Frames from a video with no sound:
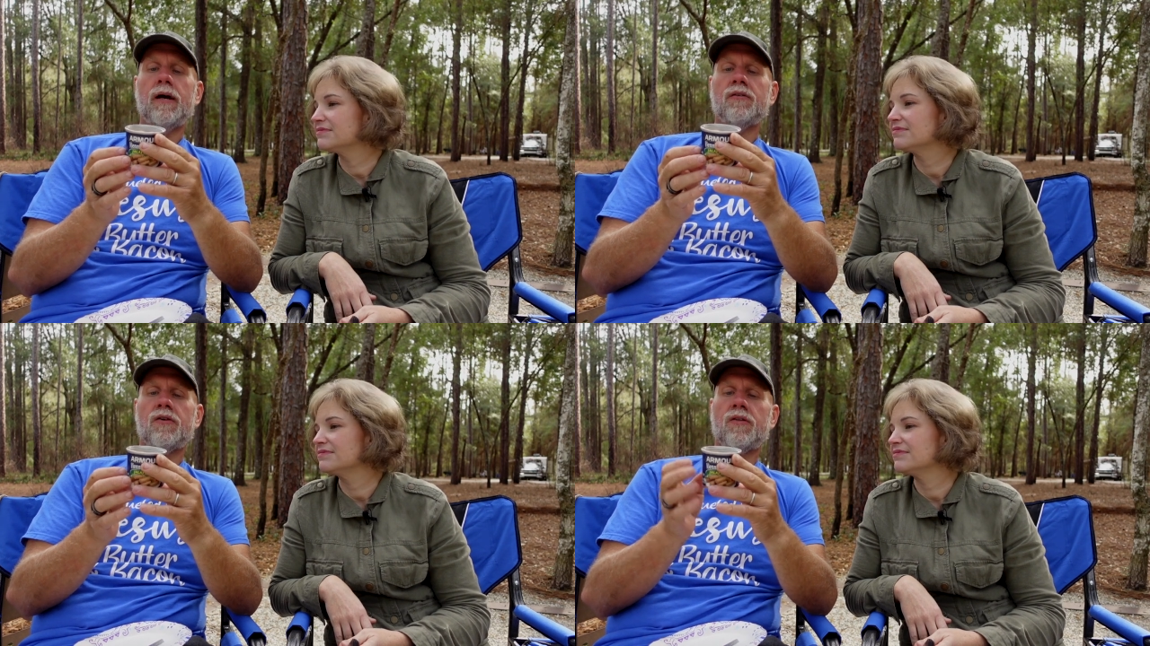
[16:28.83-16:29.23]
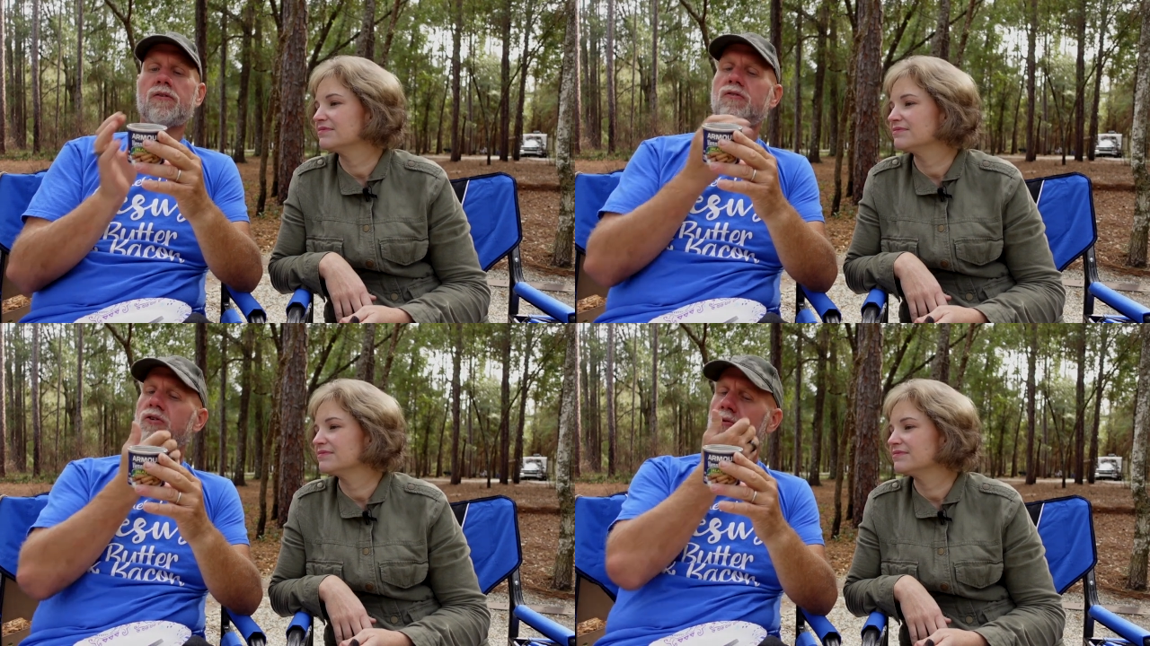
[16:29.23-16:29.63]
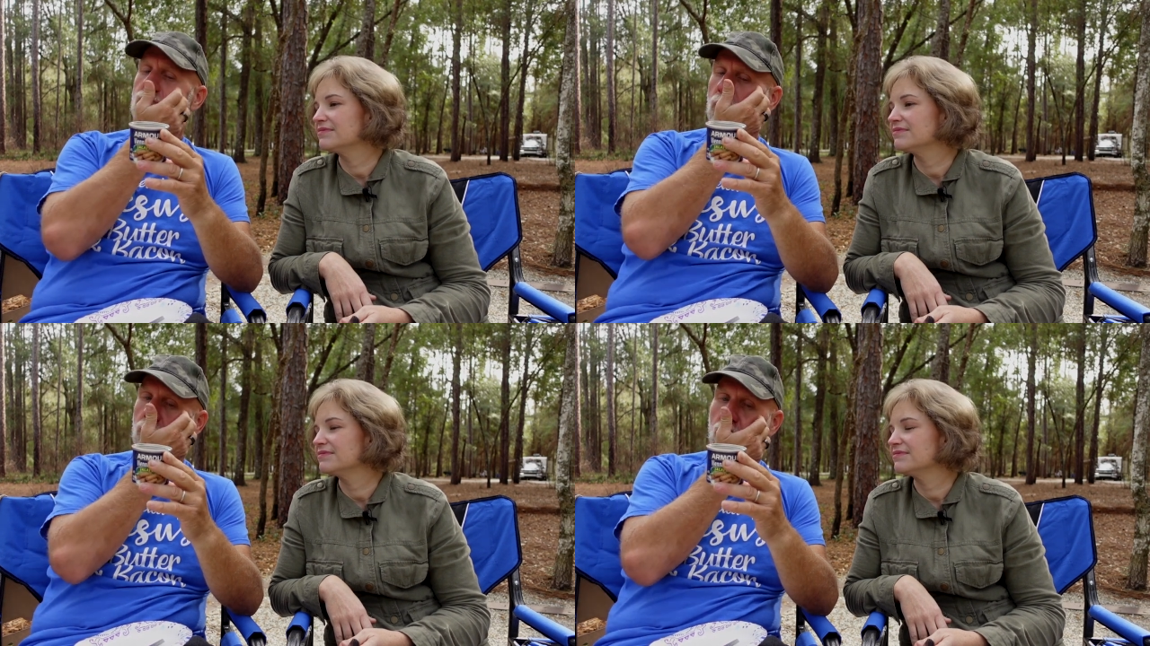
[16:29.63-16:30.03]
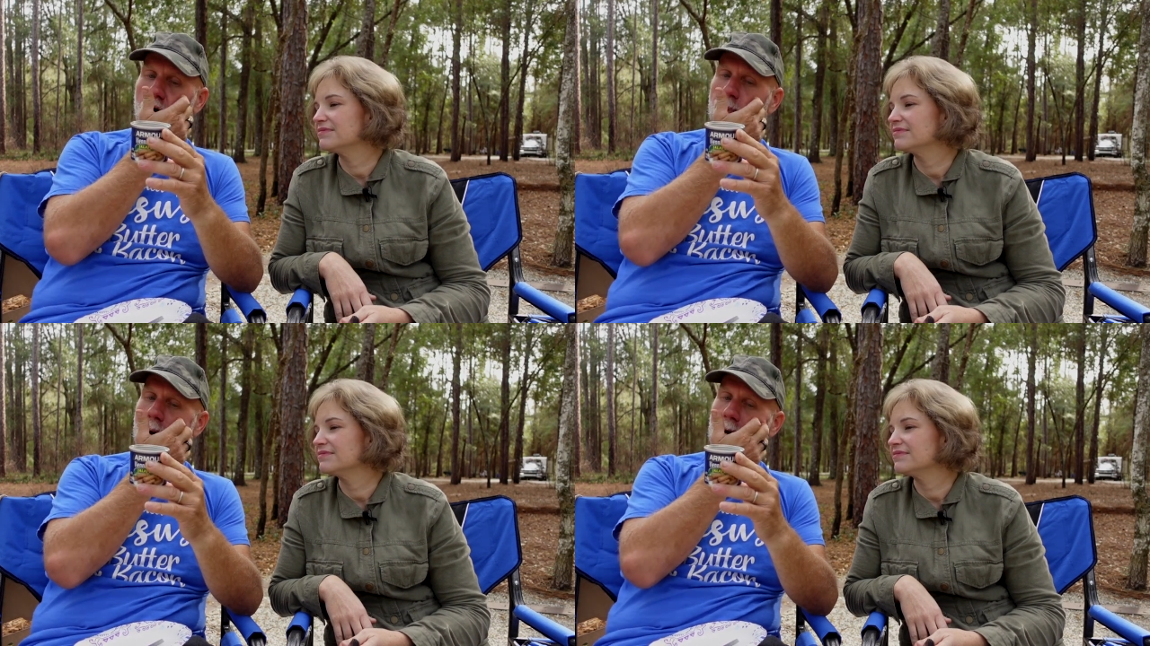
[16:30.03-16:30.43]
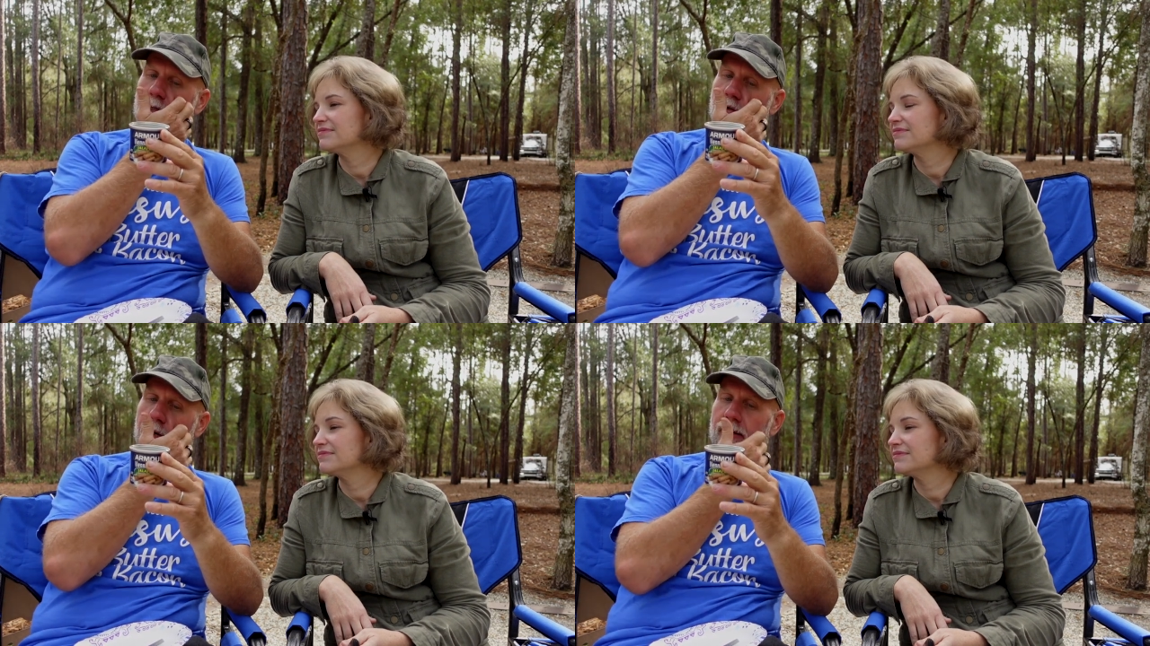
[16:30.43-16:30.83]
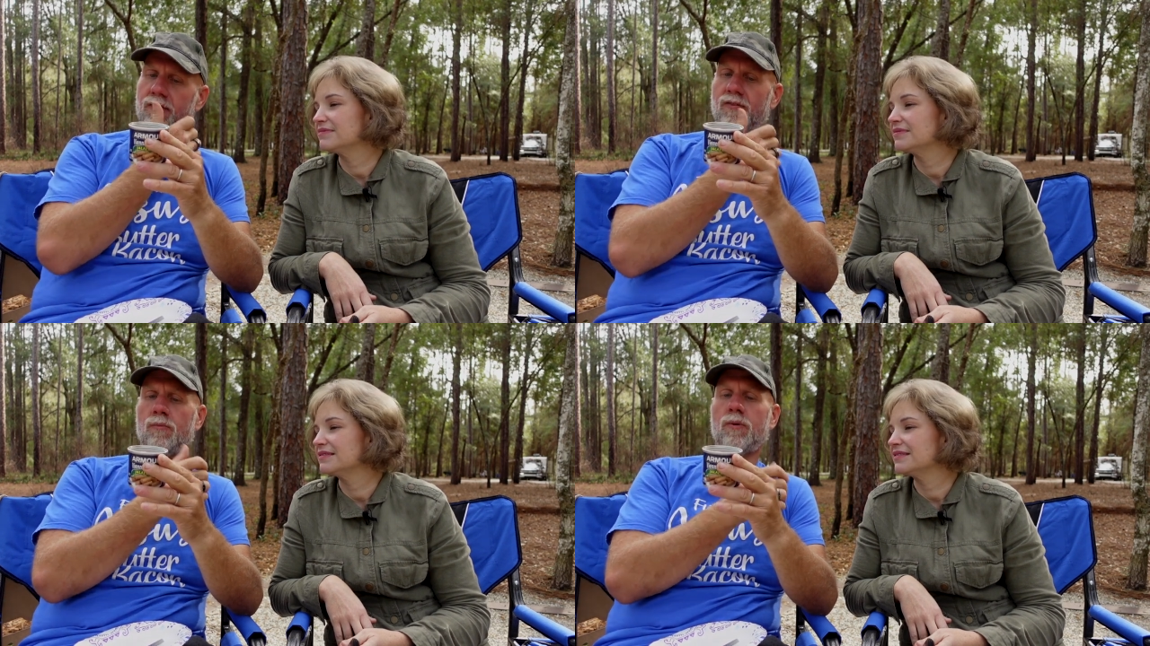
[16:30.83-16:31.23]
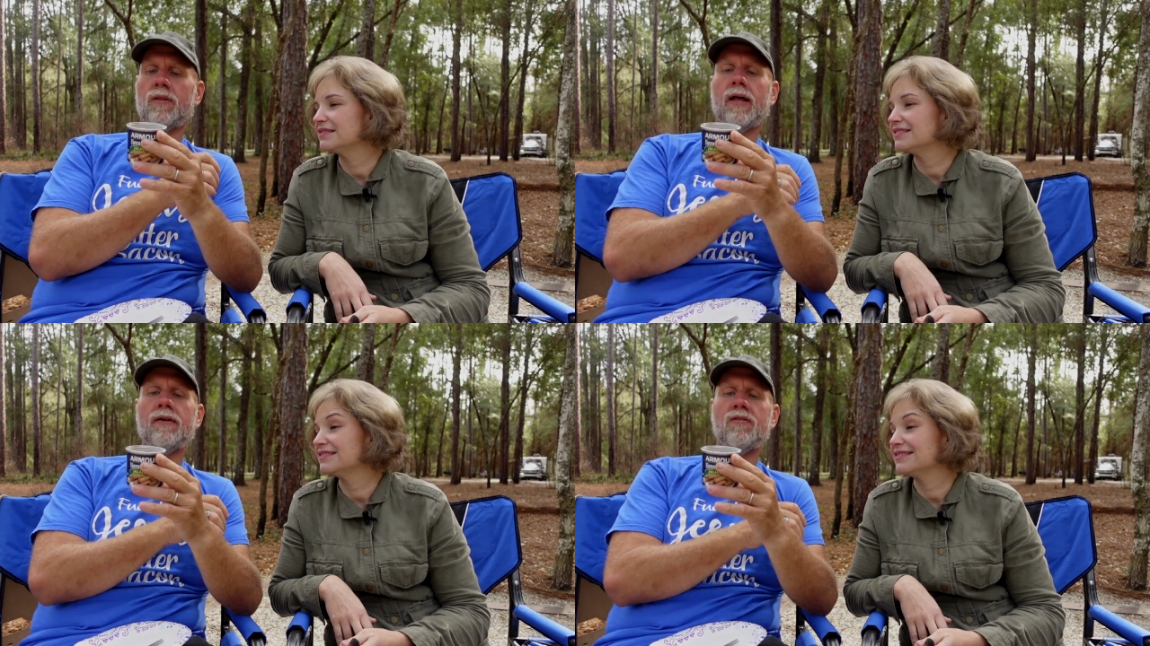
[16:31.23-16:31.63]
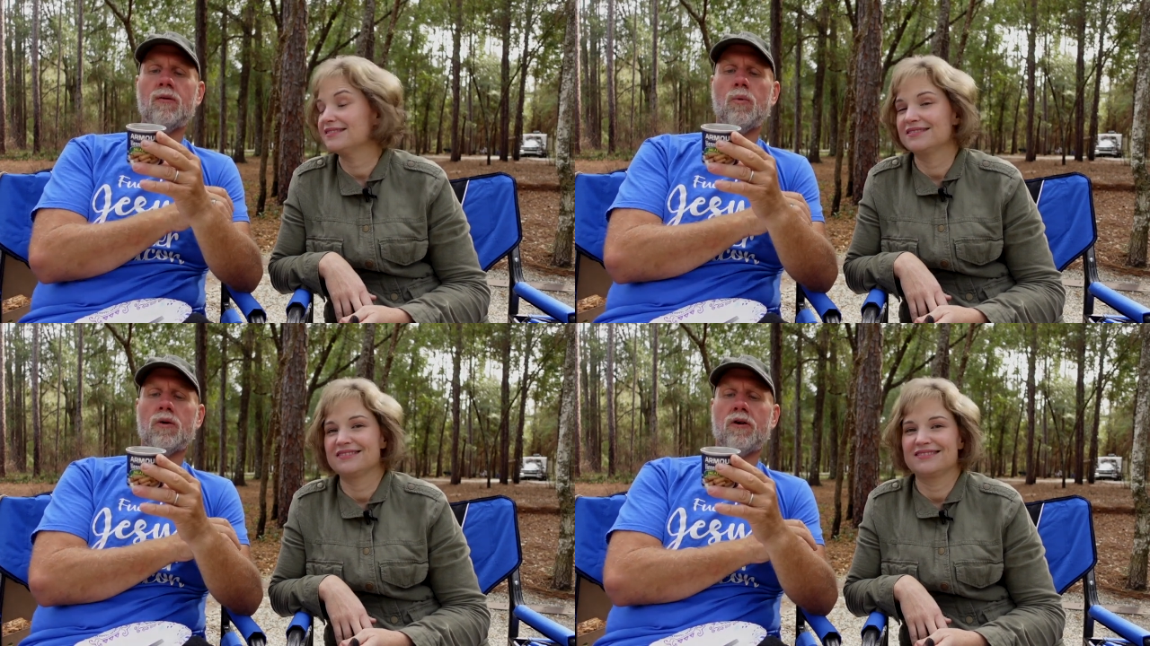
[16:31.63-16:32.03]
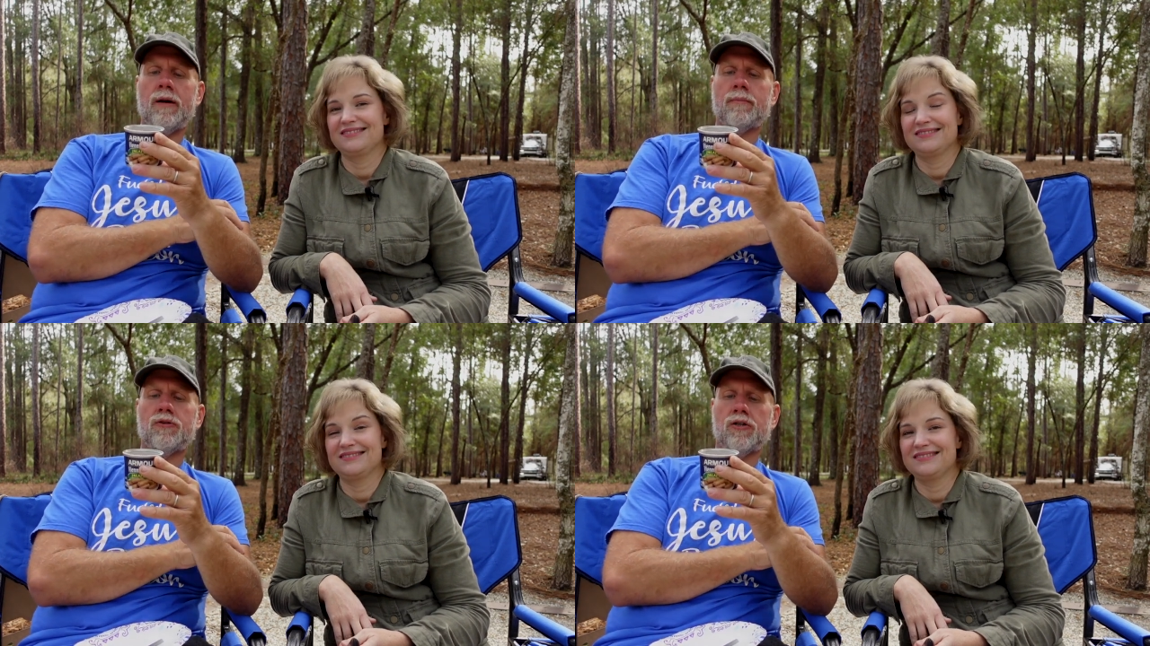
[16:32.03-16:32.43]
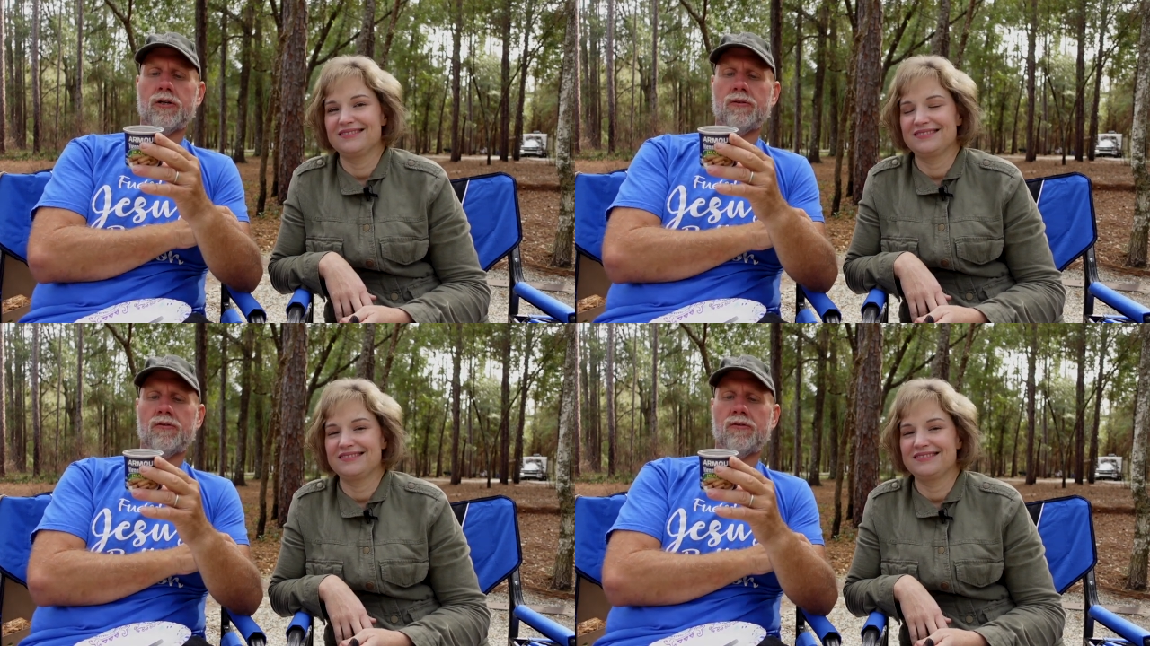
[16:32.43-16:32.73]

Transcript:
Speaker 1: So there's two total carbohydrates with less than one gram of sugar.